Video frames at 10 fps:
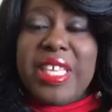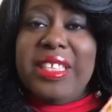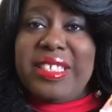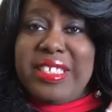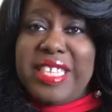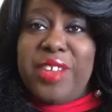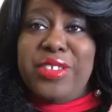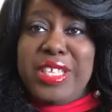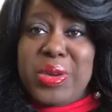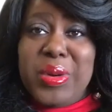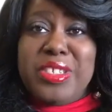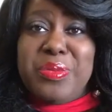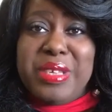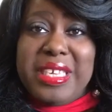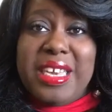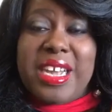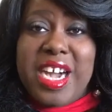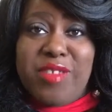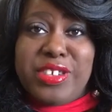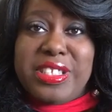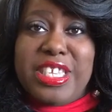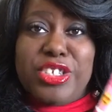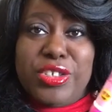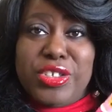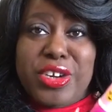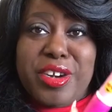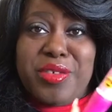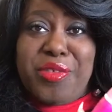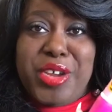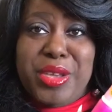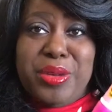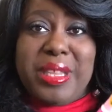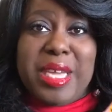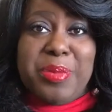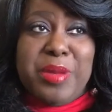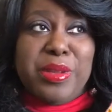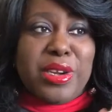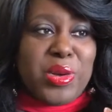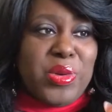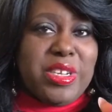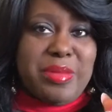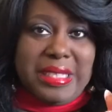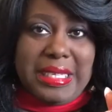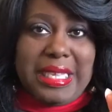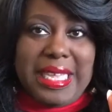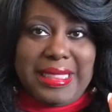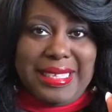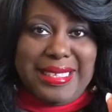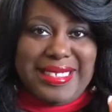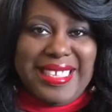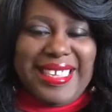this is definitely going to be a conversation starter for you like people are going to be looking at this